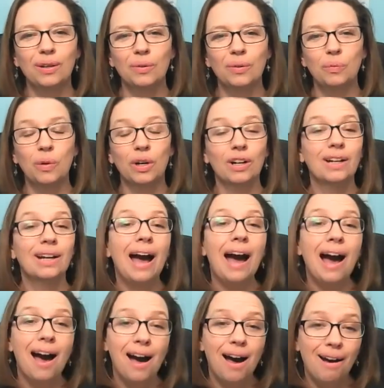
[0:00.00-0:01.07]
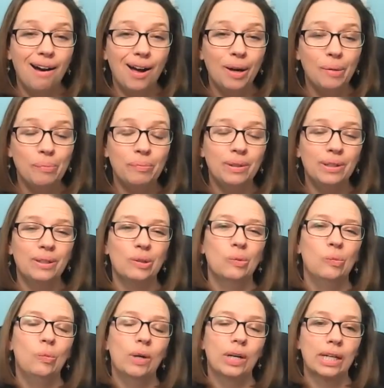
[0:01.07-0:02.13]
we're calm,
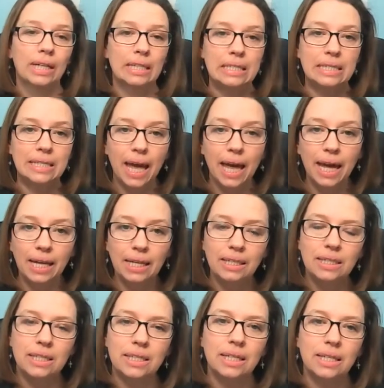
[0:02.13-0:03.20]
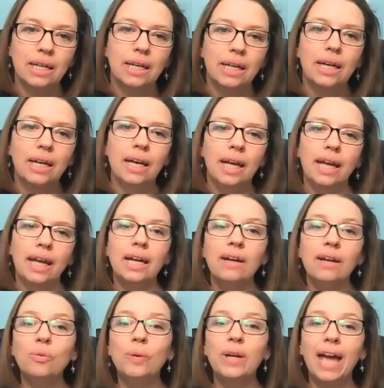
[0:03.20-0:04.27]
we're content,
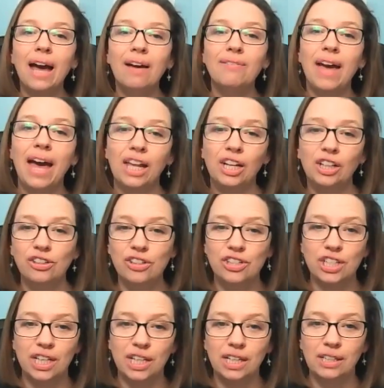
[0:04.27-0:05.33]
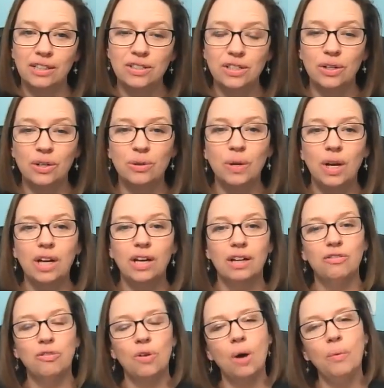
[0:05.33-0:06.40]
and we have energy. So
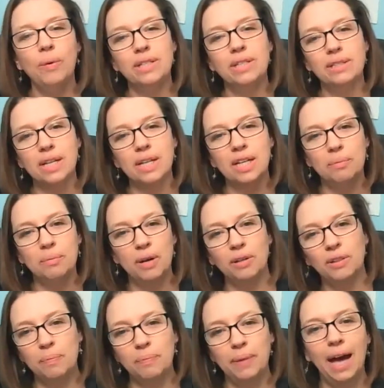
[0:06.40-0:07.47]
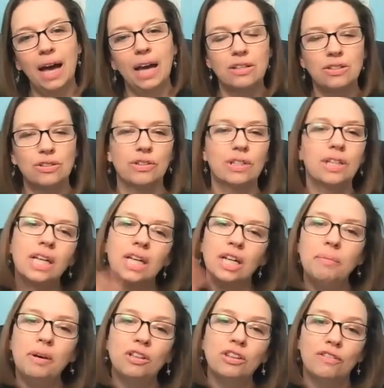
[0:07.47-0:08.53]
if we're always thinking about the past or thinking
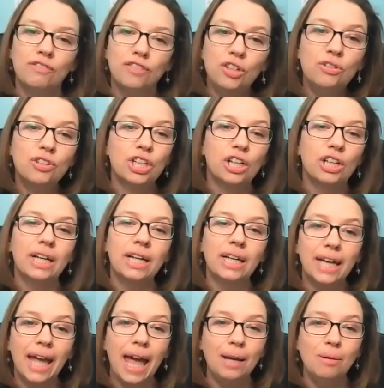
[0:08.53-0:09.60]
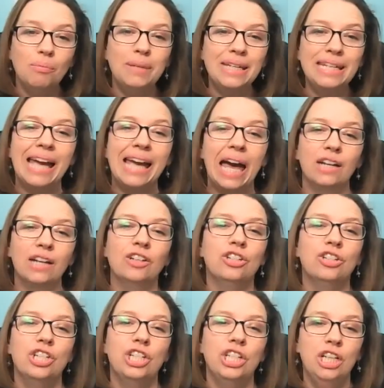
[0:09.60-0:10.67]
about the future, it can be
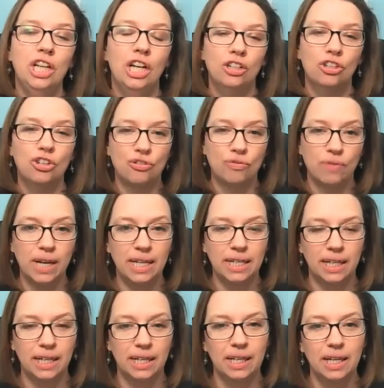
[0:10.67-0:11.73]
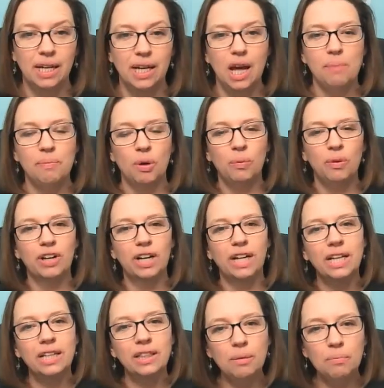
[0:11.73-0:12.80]
energy draining. But we're
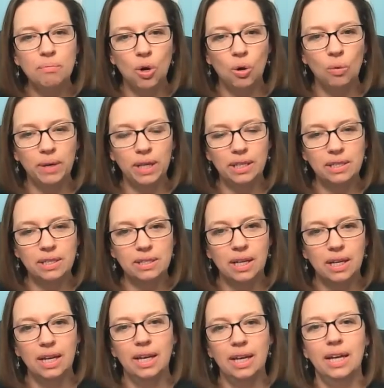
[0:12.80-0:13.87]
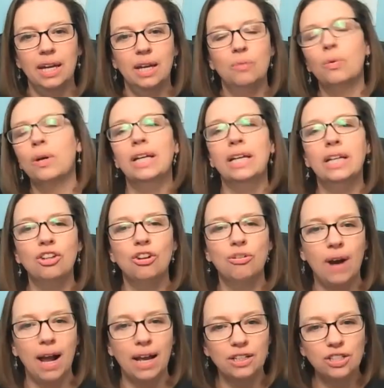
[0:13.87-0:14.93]
in the moment and we're in
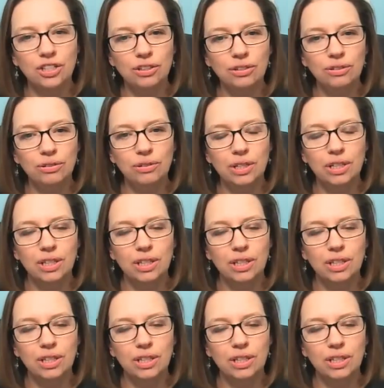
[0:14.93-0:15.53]
gratitude,